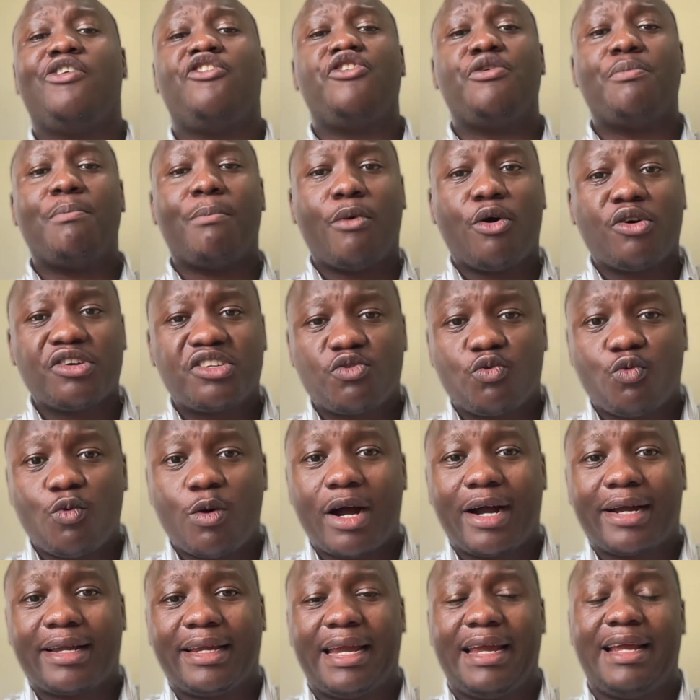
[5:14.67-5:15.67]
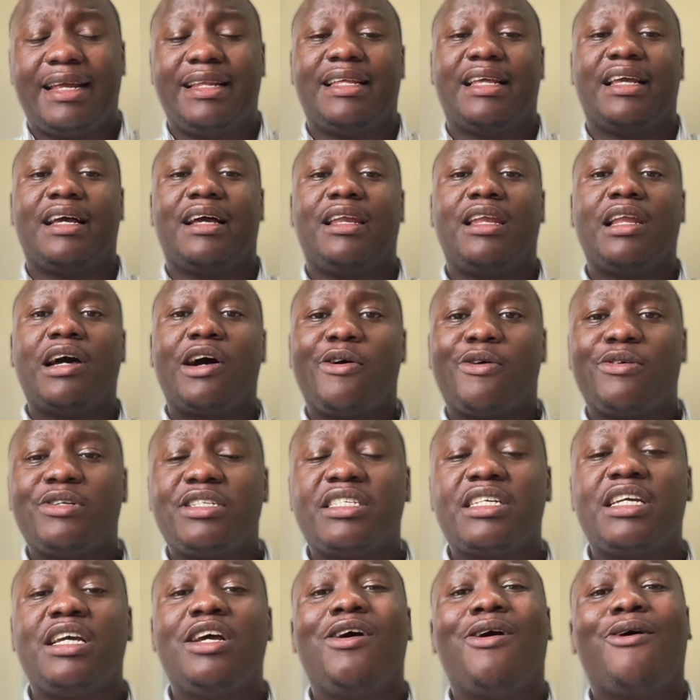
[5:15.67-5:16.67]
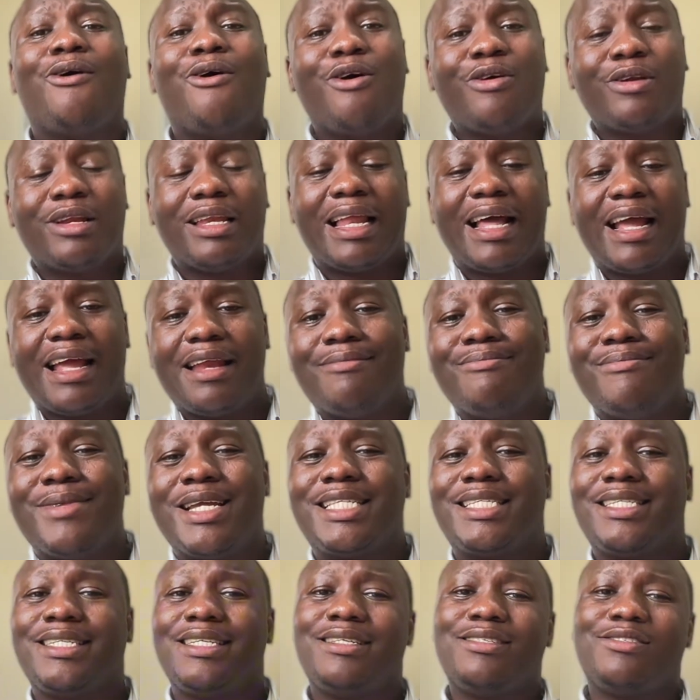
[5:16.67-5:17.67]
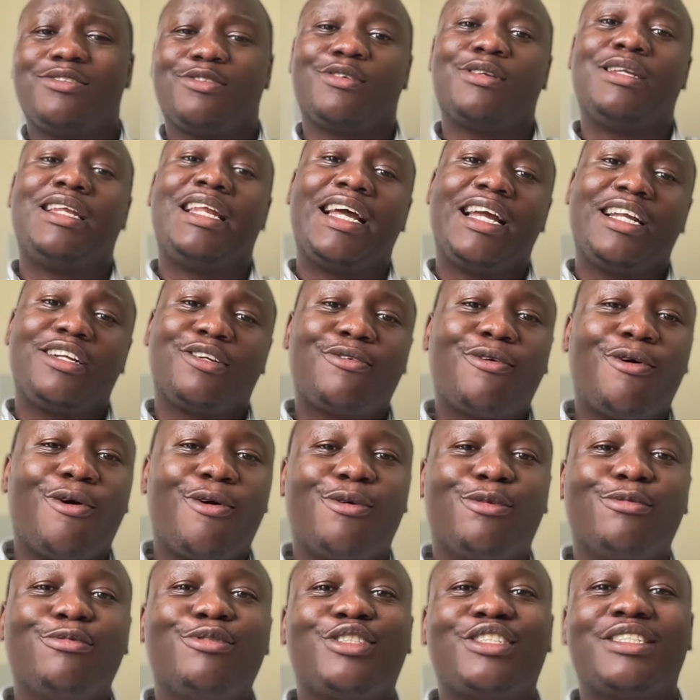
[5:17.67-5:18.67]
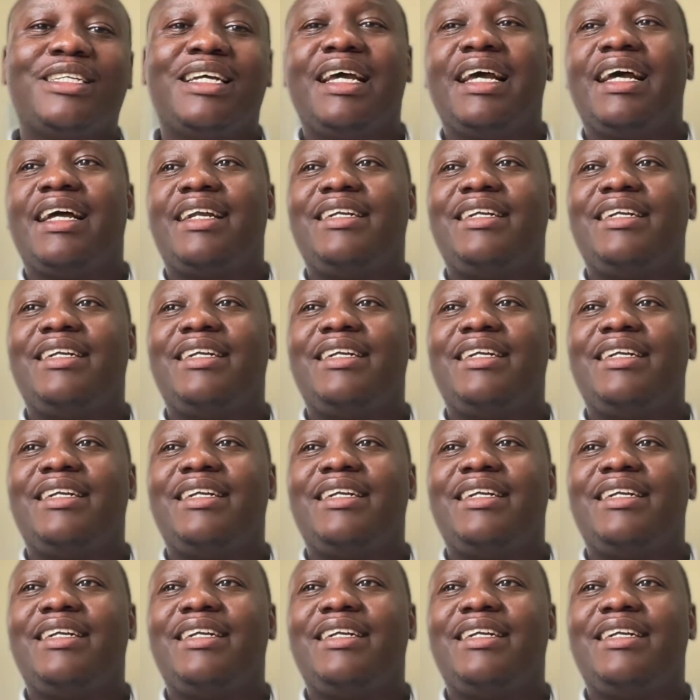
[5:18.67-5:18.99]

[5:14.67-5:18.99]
remote working, they allowed online meetings, online calls.